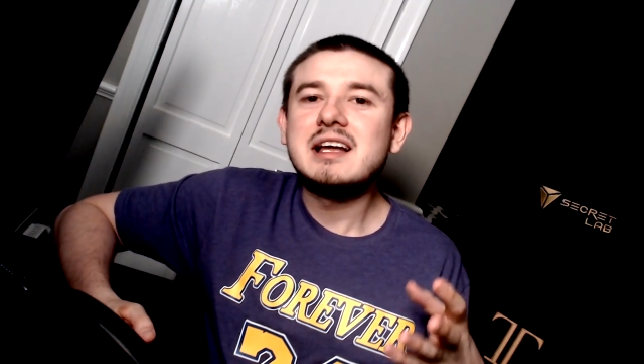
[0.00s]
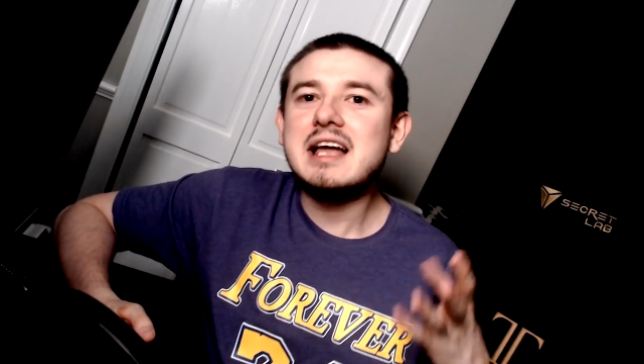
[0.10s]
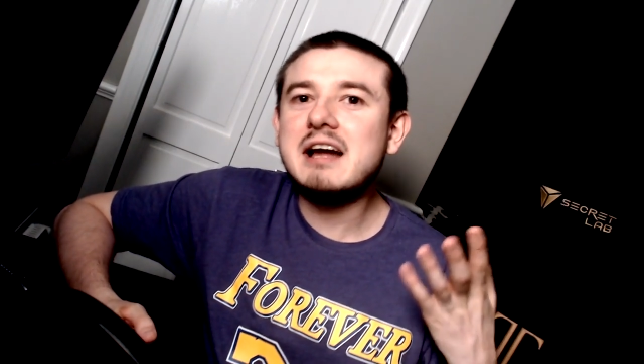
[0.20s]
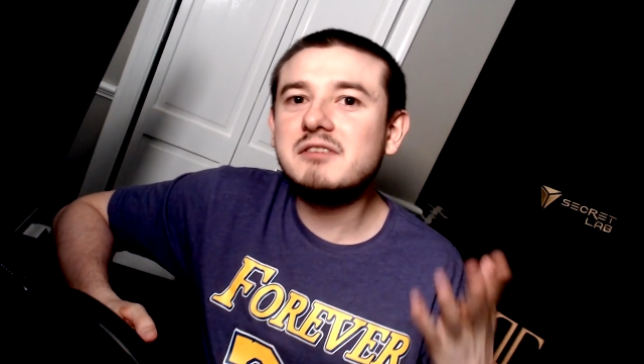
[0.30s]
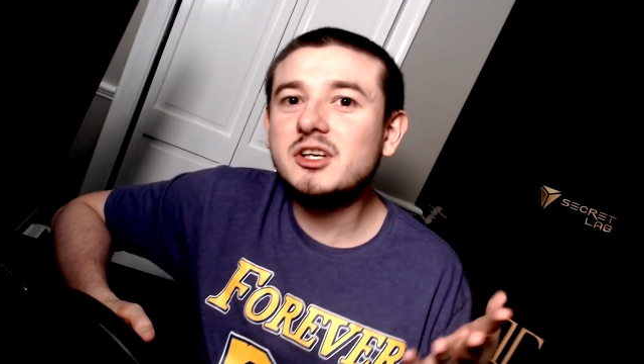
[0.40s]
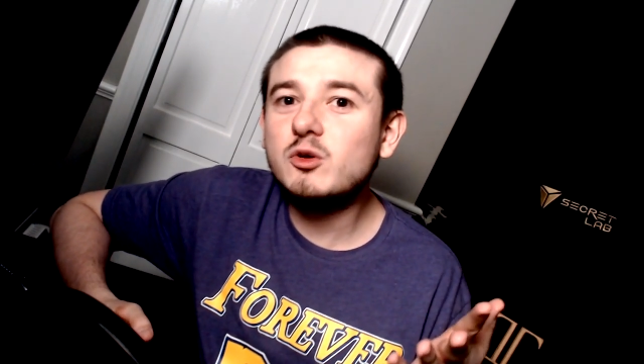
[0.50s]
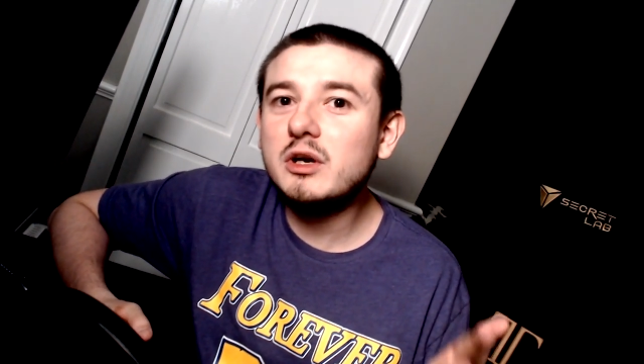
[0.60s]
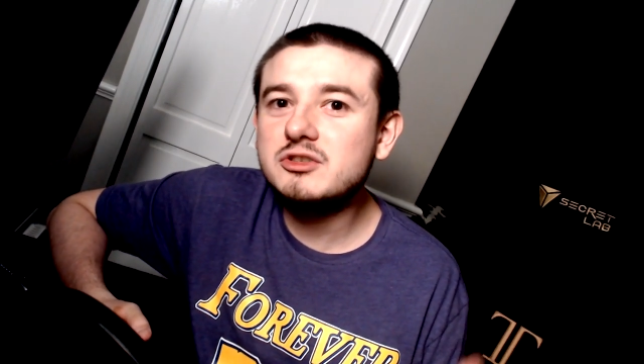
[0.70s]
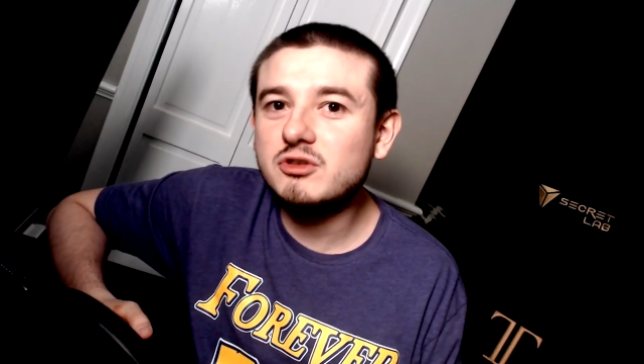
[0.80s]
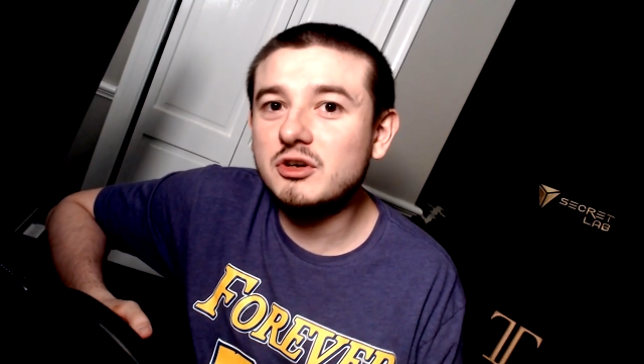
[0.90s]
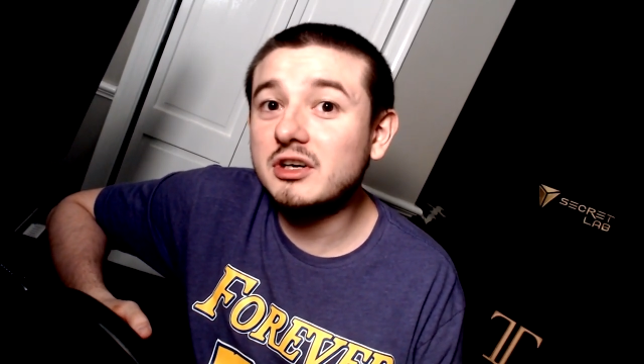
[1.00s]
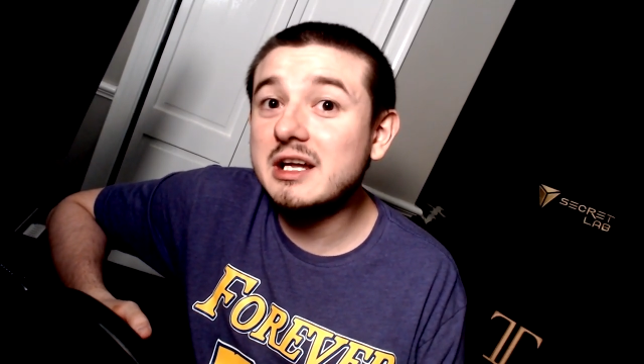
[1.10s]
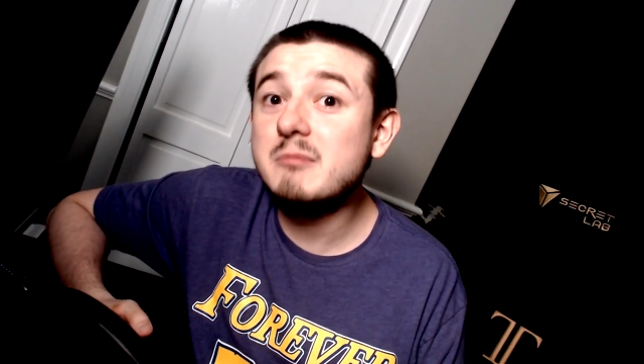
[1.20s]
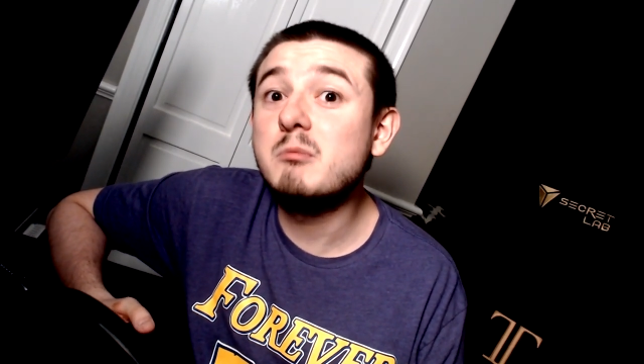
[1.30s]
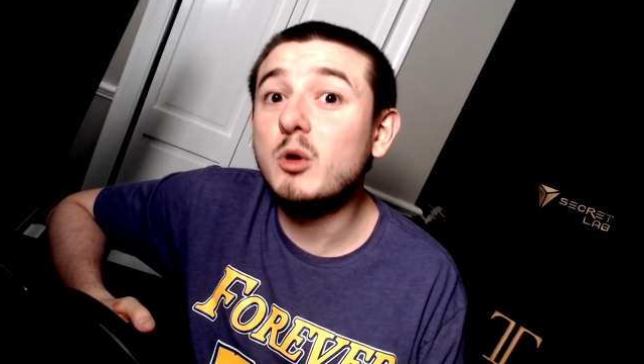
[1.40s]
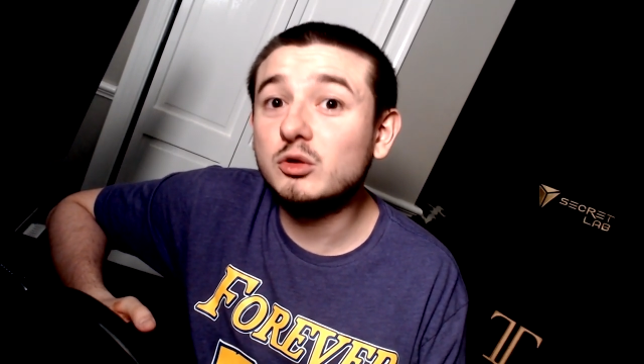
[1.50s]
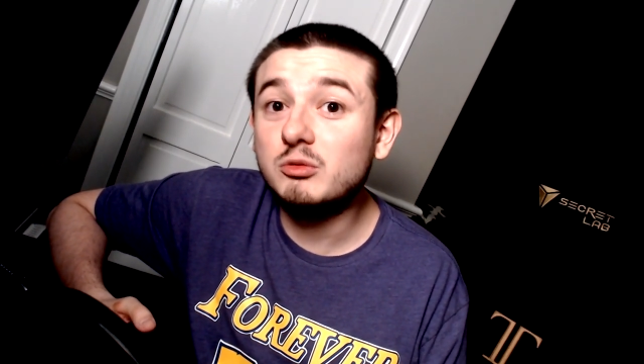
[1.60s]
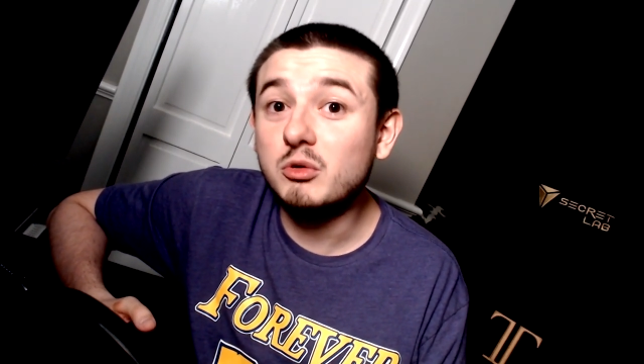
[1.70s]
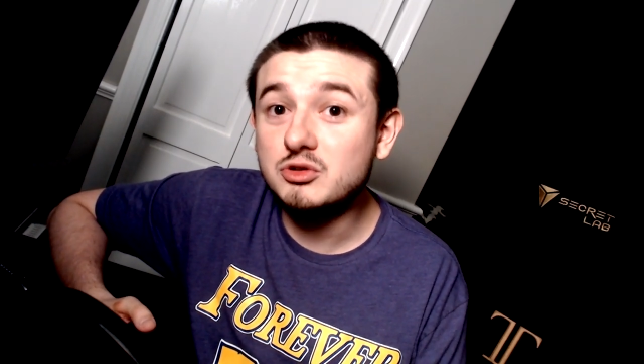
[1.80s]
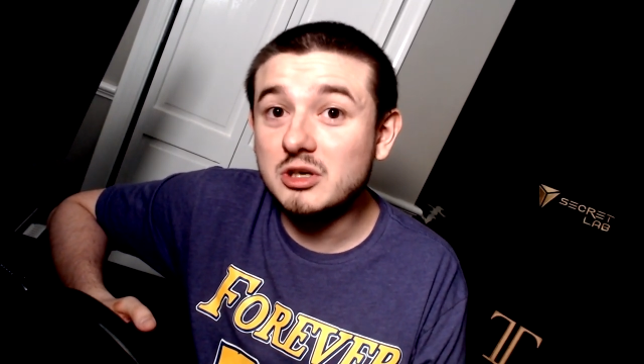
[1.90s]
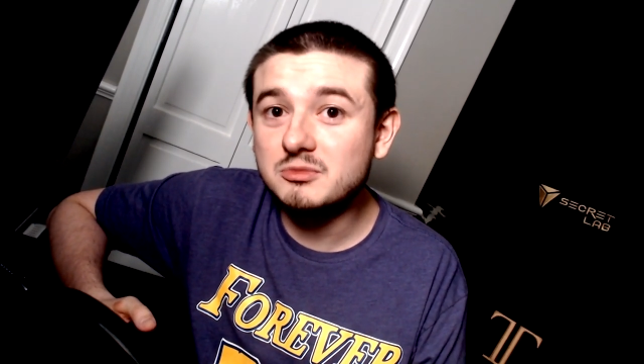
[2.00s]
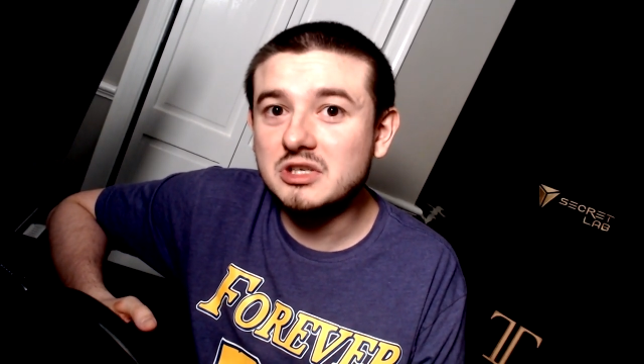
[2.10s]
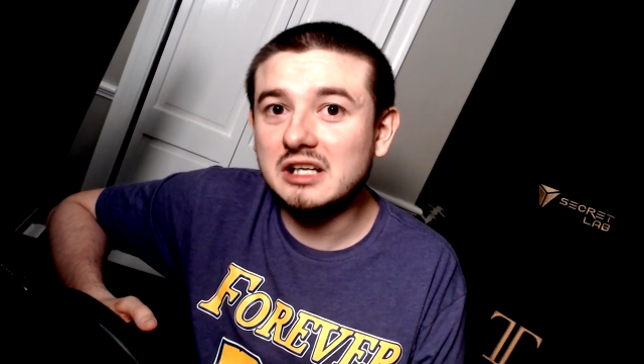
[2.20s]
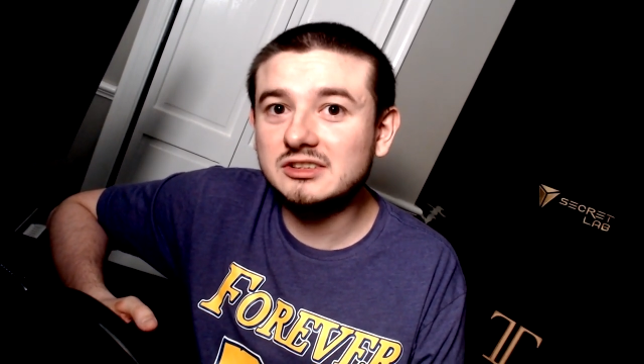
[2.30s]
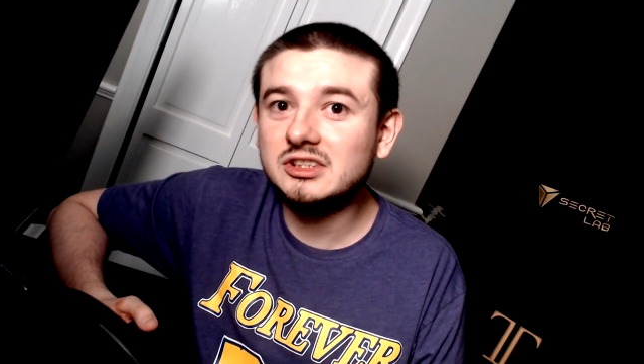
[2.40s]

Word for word: Every quick draw, you're getting multiple jump shots.